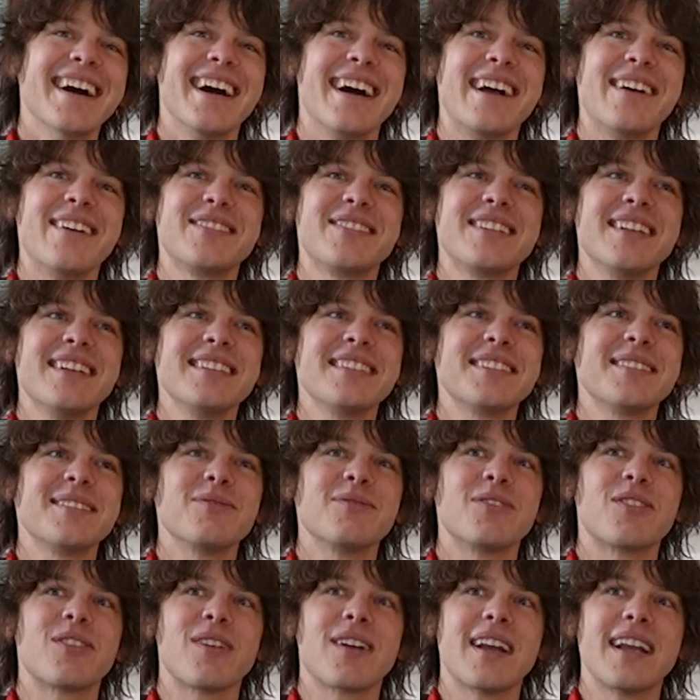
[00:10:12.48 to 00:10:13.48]
I've done
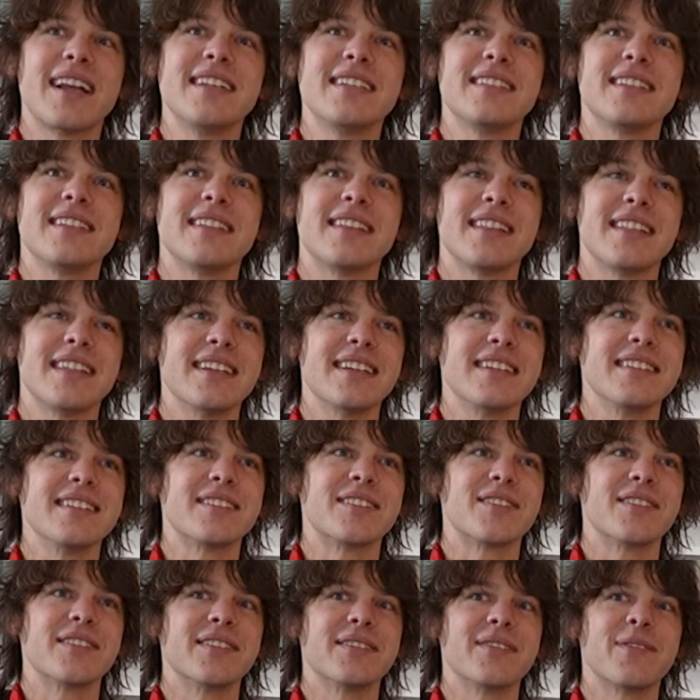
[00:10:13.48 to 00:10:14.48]
some crazy
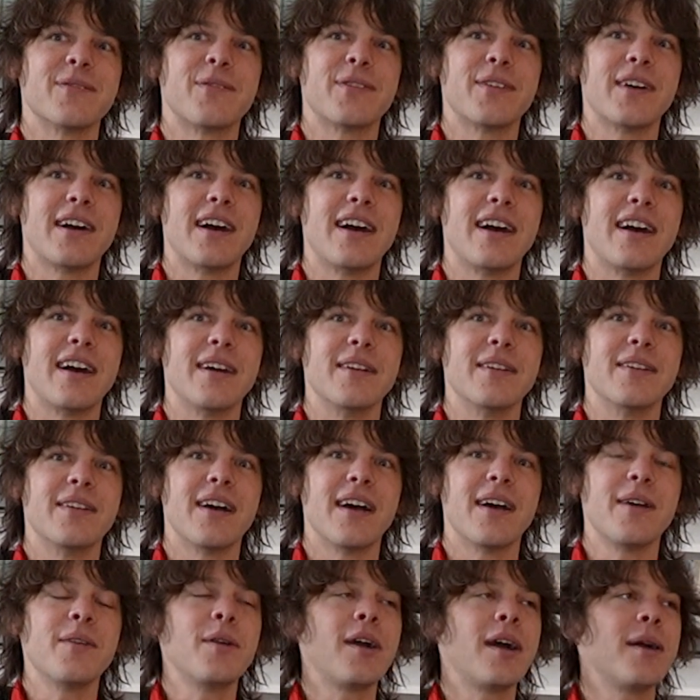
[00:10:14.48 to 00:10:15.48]
things for art.
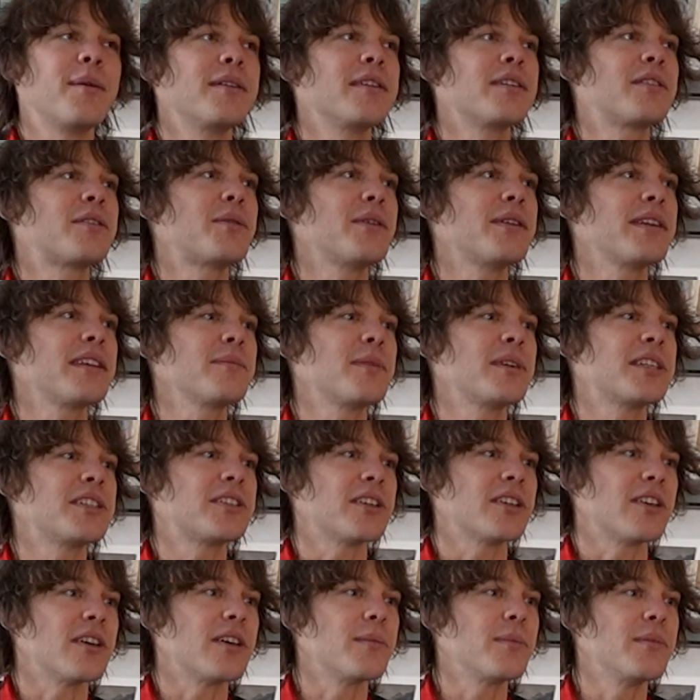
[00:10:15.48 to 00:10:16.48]
I mean, quitting my
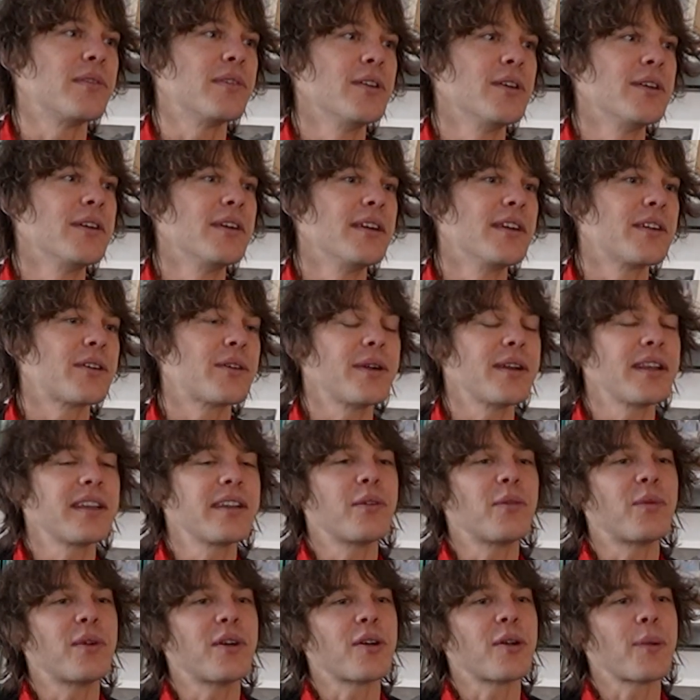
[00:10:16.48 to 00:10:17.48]
job, quitting
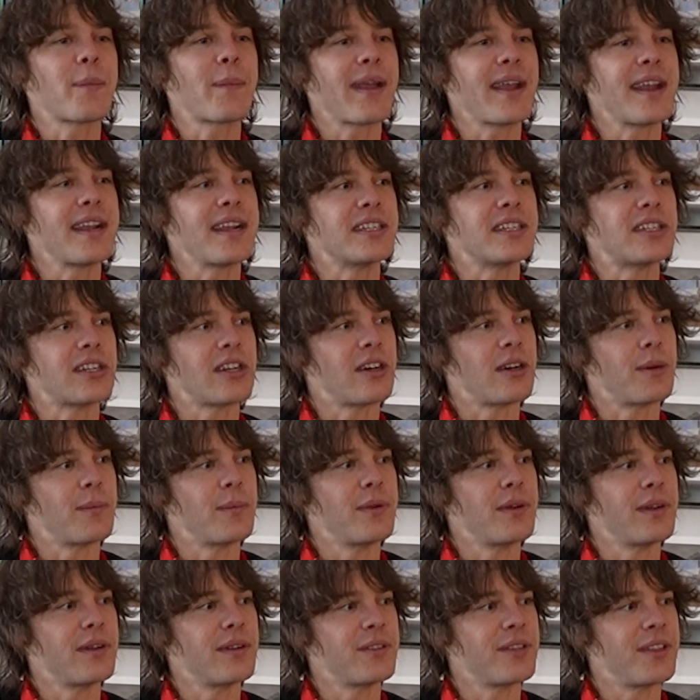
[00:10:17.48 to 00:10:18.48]
a well-paying
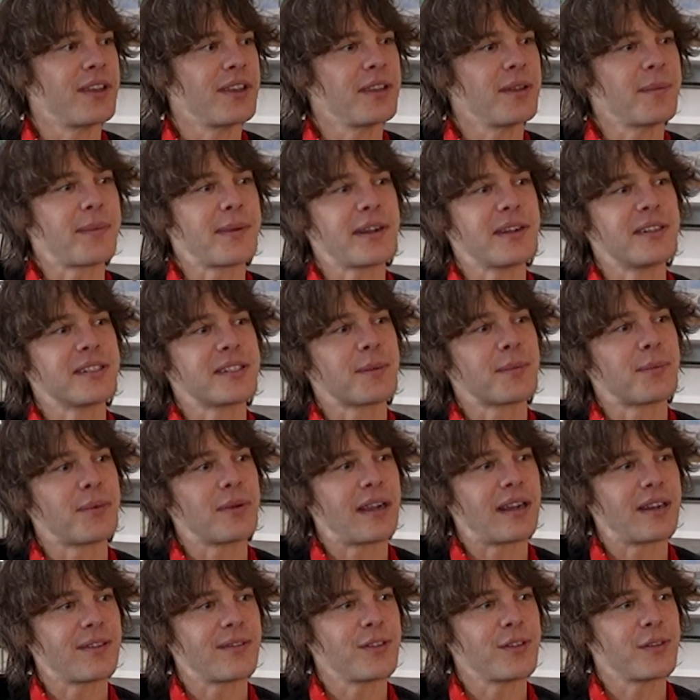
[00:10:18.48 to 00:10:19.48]
job that your parents are
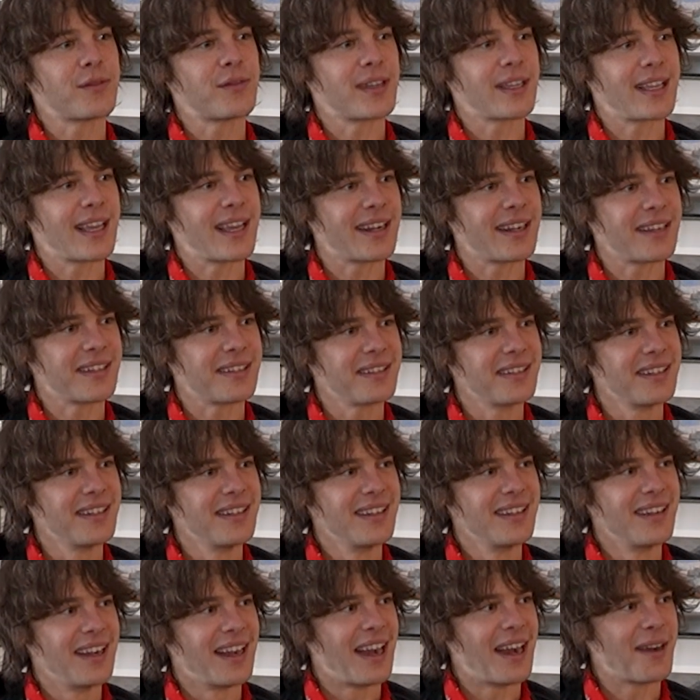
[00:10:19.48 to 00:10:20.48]
proud of you for getting
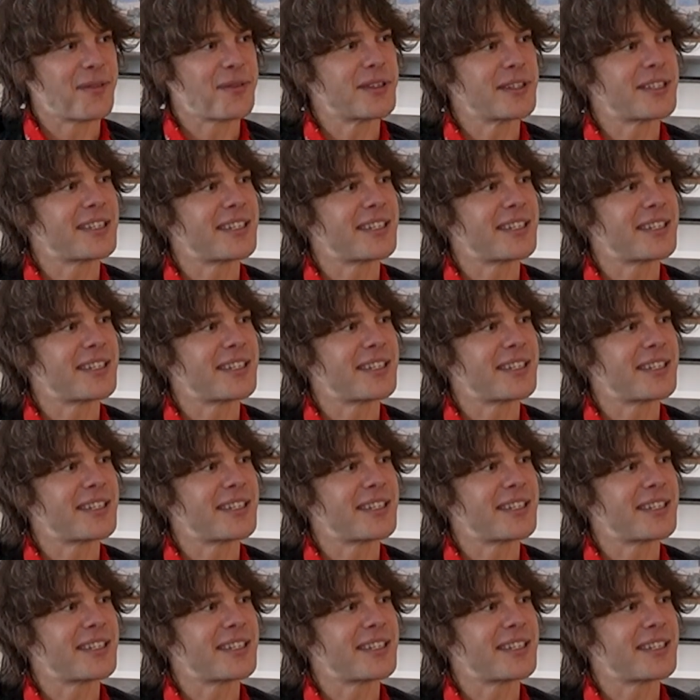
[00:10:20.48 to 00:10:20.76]
after